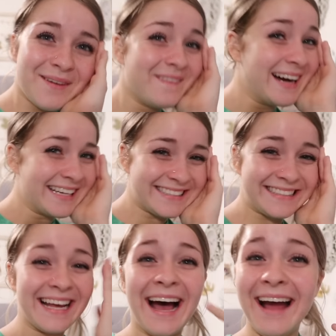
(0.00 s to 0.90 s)
oh,
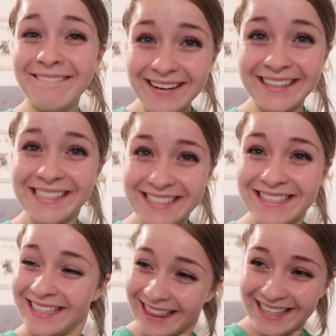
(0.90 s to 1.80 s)
I really
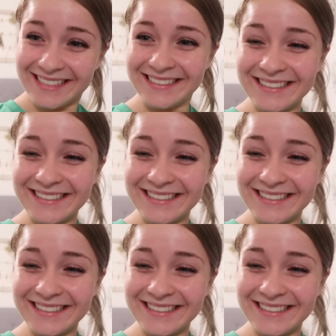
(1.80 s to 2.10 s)
just did this.